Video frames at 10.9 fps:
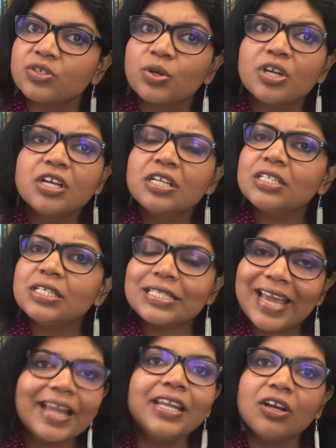So, just
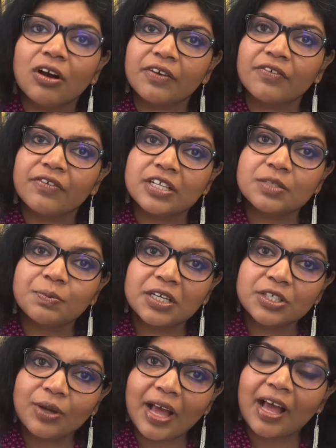any conference,
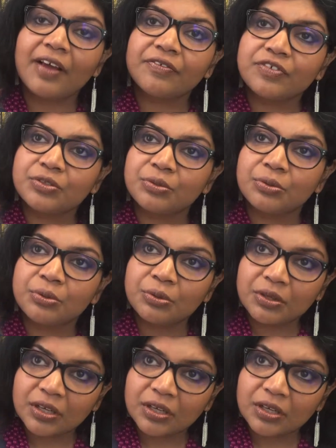but you have to